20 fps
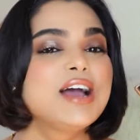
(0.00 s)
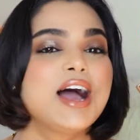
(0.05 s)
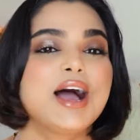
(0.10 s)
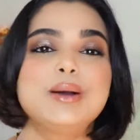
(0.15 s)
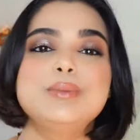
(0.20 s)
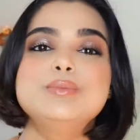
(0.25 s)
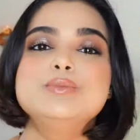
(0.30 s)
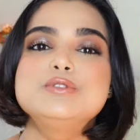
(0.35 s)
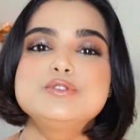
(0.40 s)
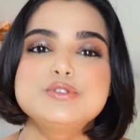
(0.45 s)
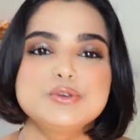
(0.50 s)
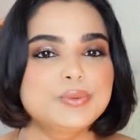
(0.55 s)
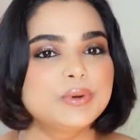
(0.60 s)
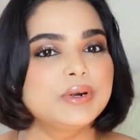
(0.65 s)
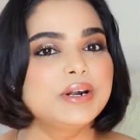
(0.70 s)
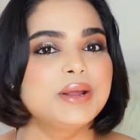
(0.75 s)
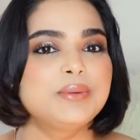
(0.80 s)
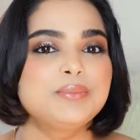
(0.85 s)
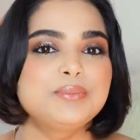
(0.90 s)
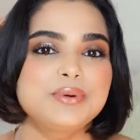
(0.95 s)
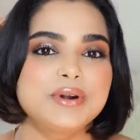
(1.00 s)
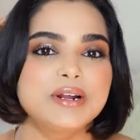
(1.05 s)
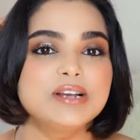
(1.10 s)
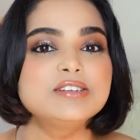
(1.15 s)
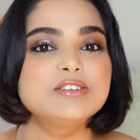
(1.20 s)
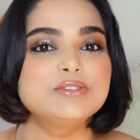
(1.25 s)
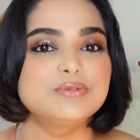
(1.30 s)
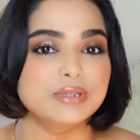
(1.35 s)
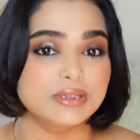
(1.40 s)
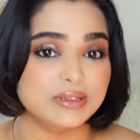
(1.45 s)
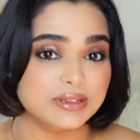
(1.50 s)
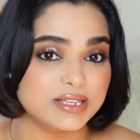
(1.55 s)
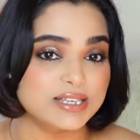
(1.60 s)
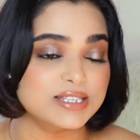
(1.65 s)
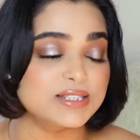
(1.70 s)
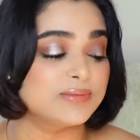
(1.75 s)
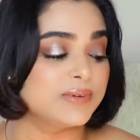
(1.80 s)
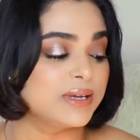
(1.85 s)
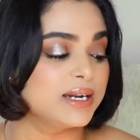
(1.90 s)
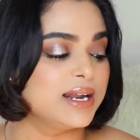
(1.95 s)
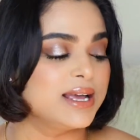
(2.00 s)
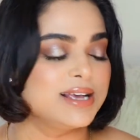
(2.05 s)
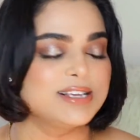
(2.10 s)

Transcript: I'm super impressed with this one